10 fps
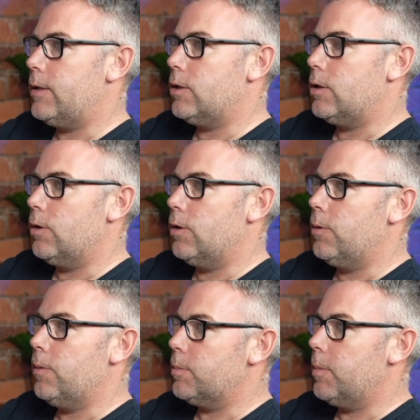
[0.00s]
to,
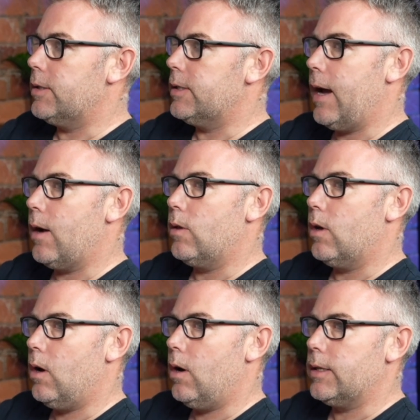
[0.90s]
I suppose, tackle the
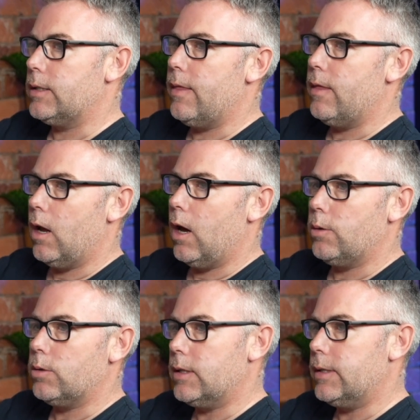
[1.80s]
highs and the
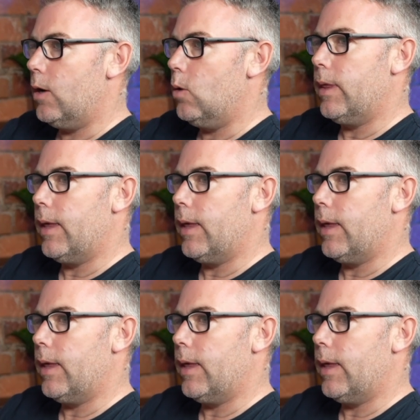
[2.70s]
lows and deal with